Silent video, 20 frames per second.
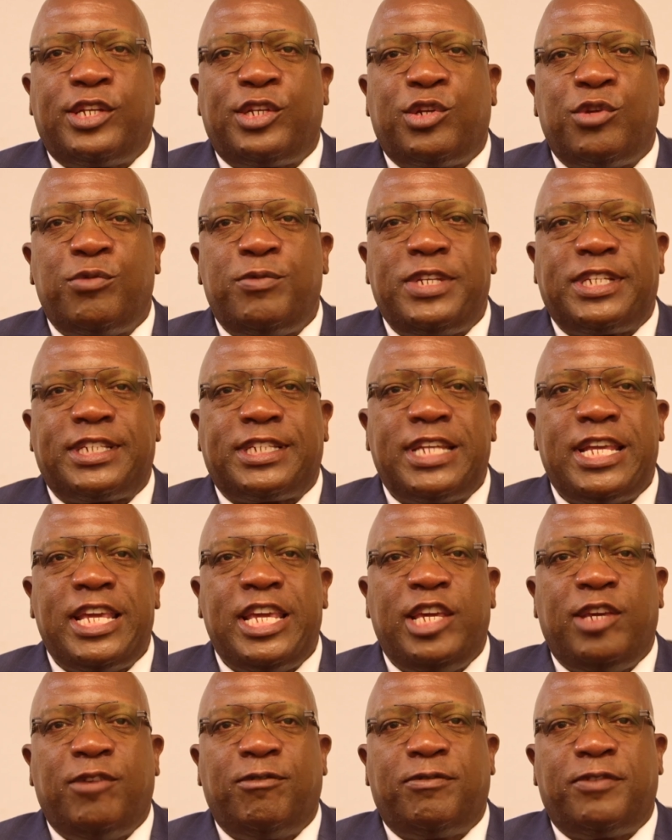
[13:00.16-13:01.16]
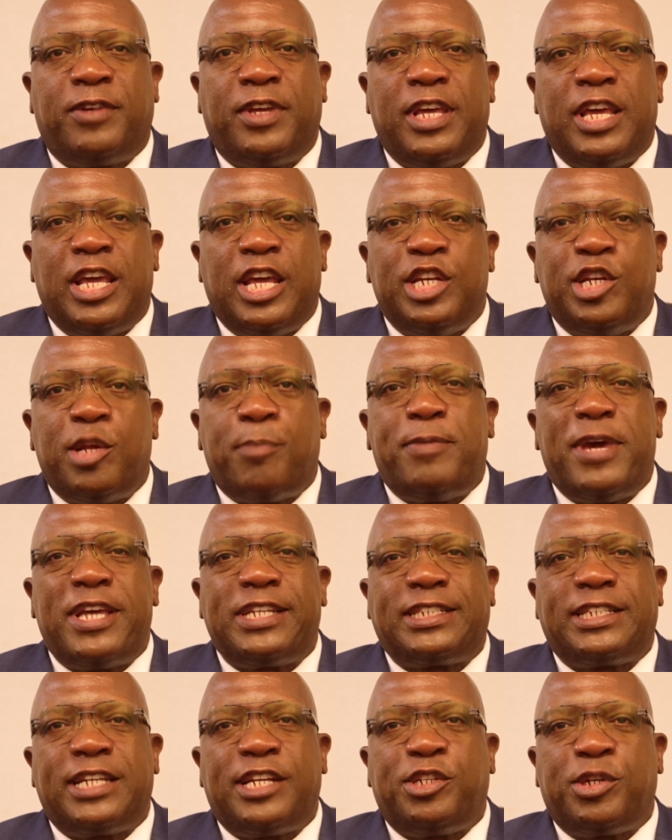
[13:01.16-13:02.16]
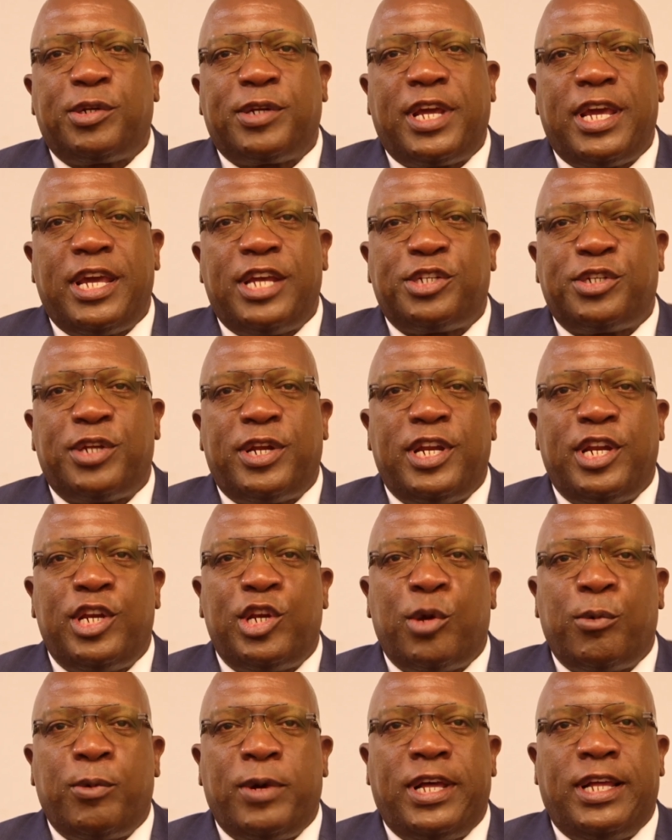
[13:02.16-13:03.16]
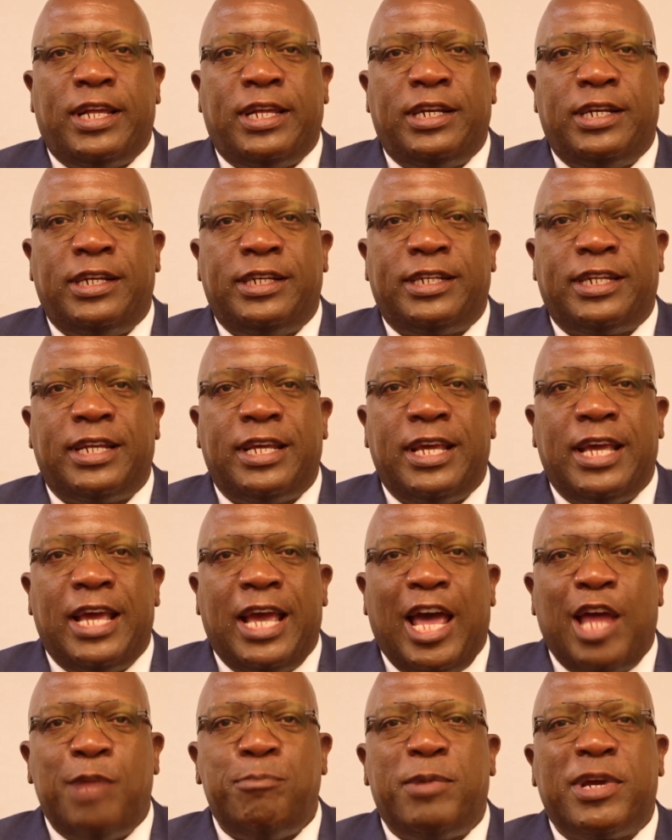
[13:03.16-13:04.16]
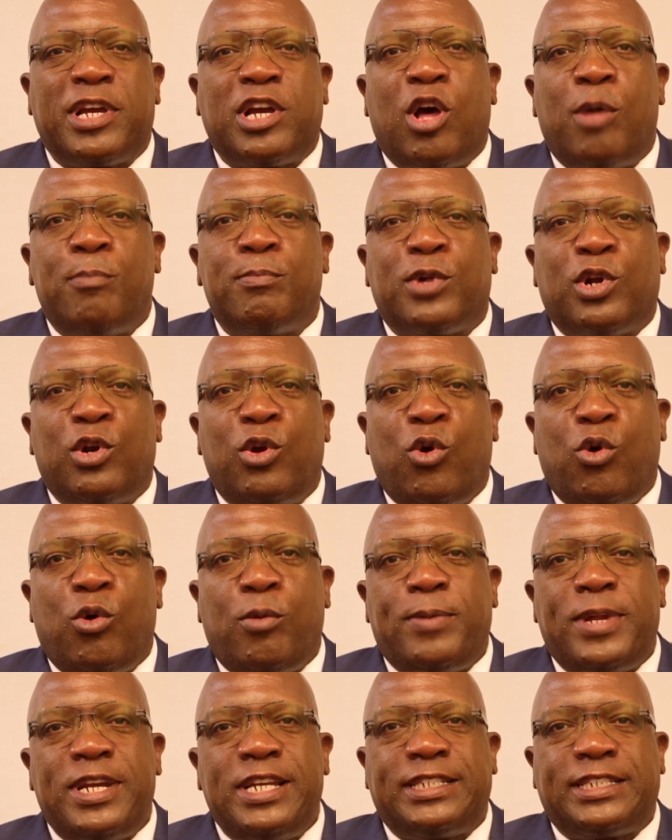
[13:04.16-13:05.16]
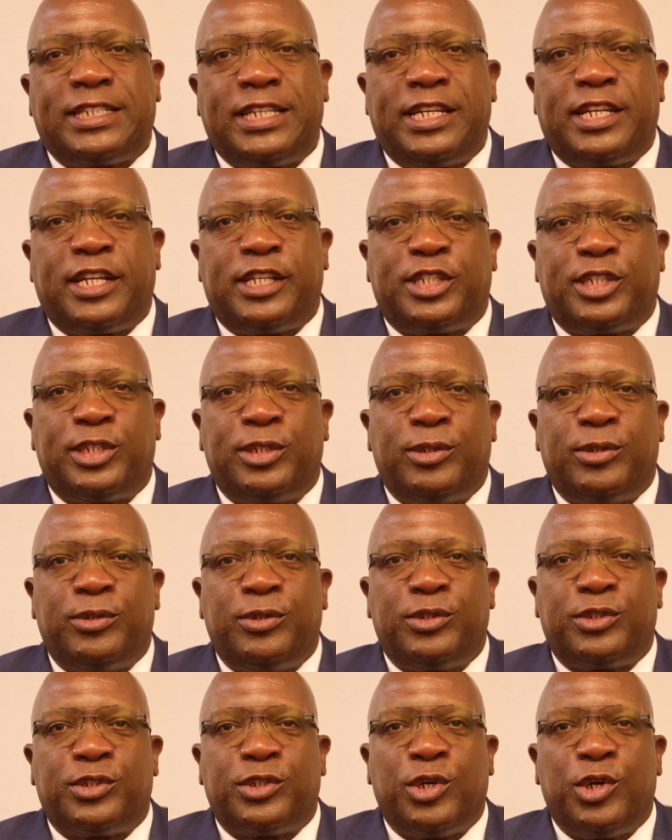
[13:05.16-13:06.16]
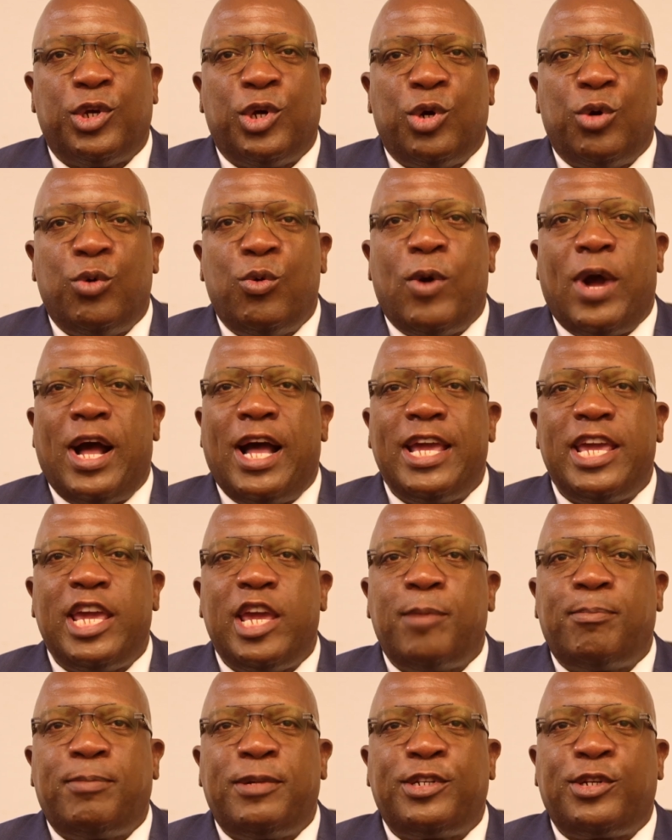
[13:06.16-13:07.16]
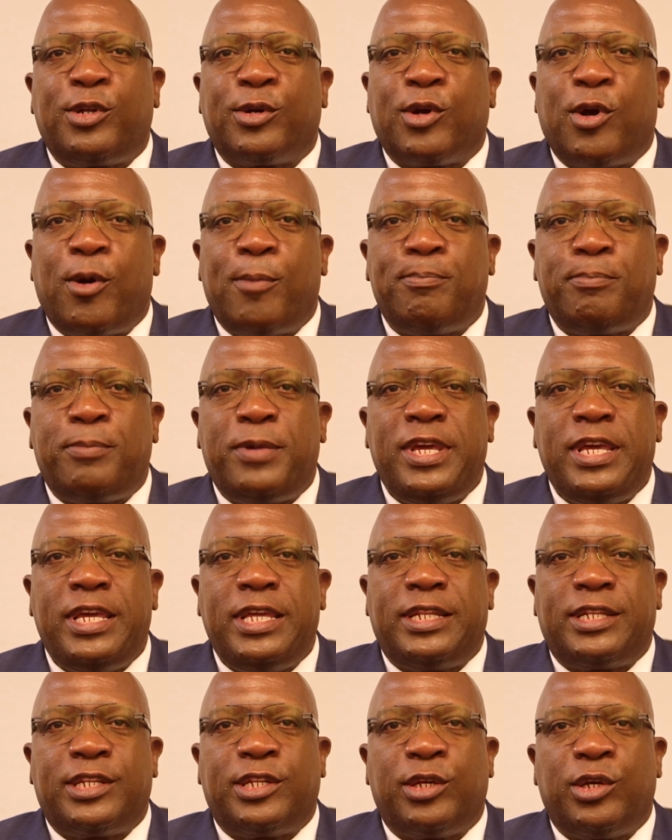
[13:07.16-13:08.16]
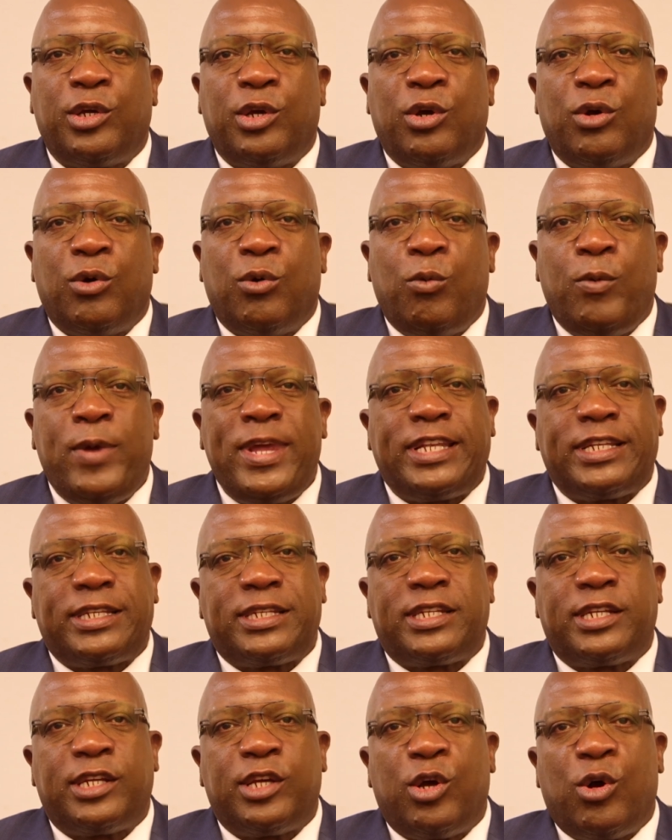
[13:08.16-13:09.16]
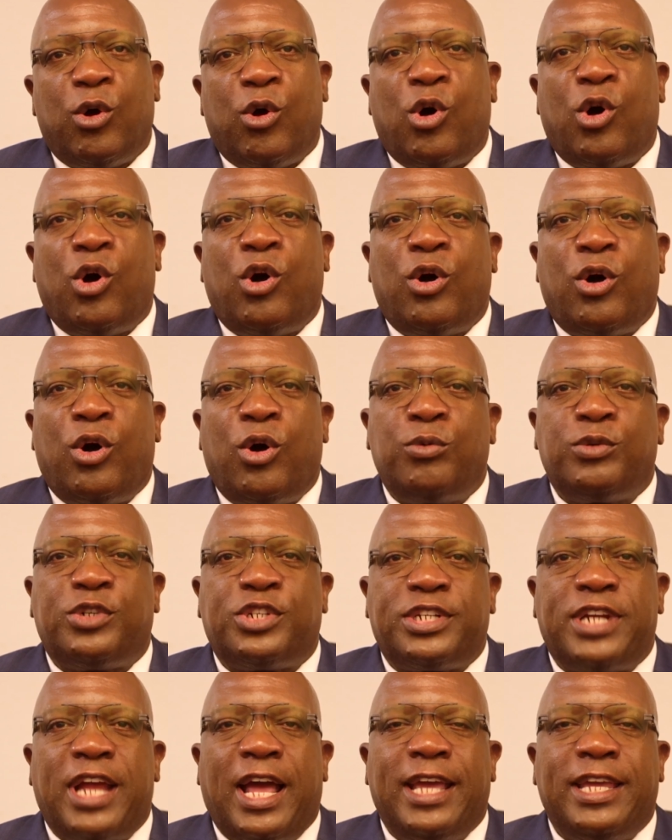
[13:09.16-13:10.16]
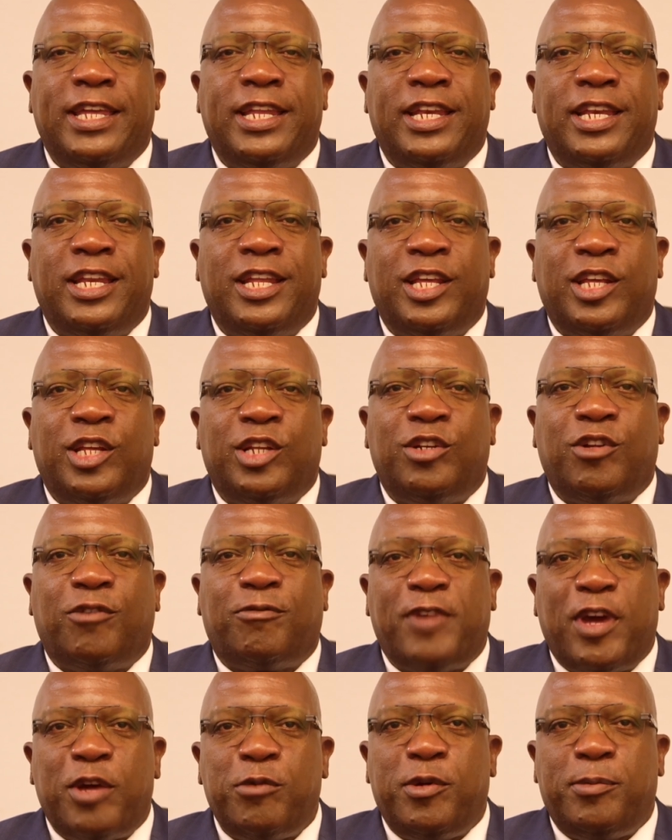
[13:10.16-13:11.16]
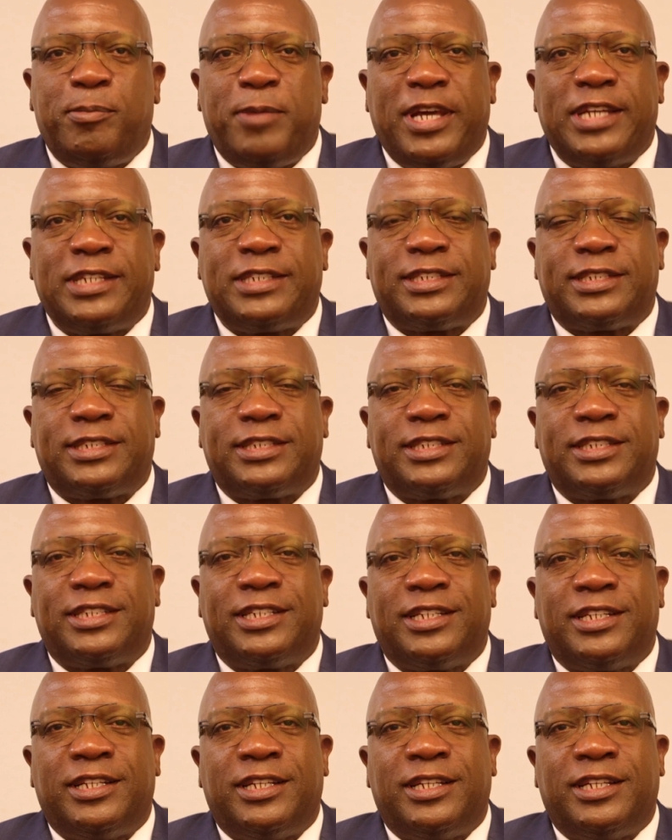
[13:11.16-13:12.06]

to receive the best education in the world and become global citizens who are able to compete with or outshine the very best.